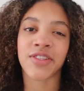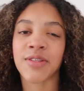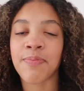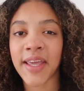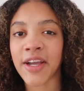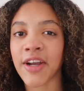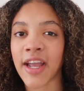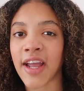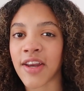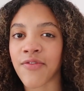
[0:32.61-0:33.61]
Just be
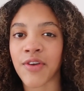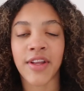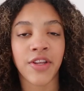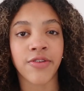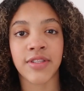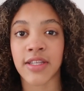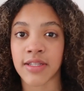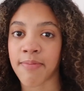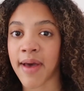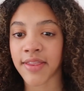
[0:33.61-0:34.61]
creative. You can use
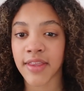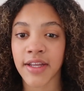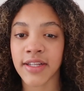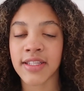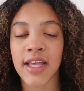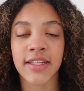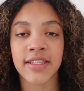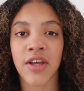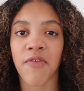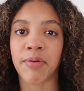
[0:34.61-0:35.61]
these methods and
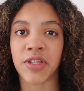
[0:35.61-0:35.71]
stuff,